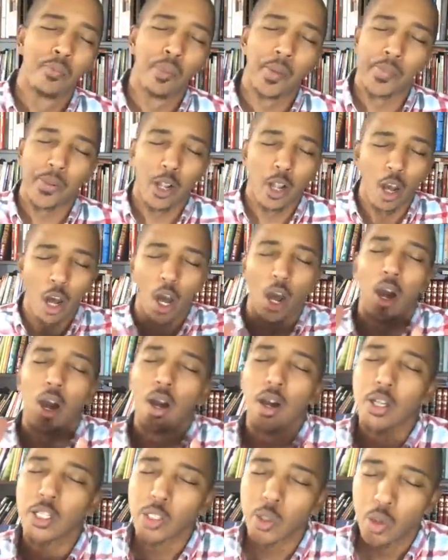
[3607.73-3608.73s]
but
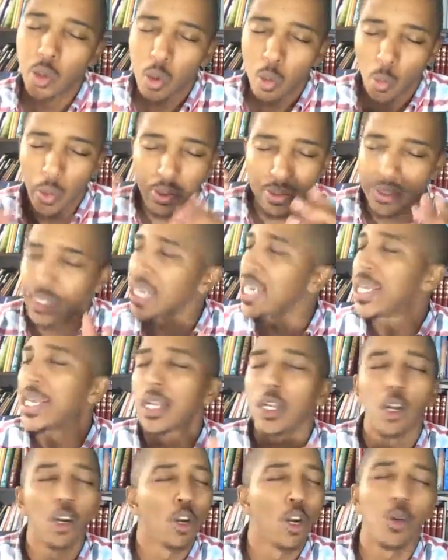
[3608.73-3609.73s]
because we've
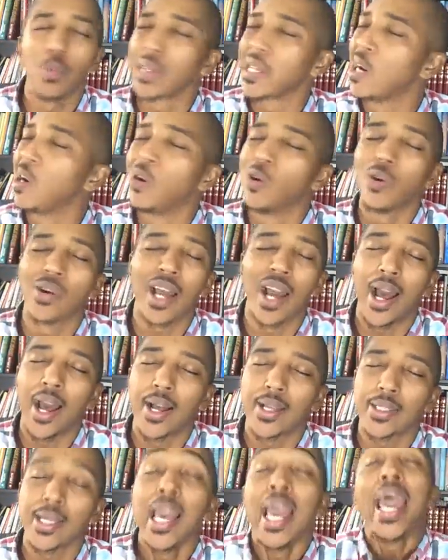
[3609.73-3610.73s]
seen and heard with our own
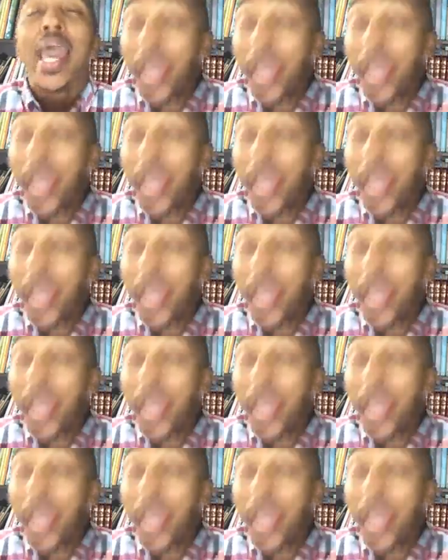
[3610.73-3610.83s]
eyes.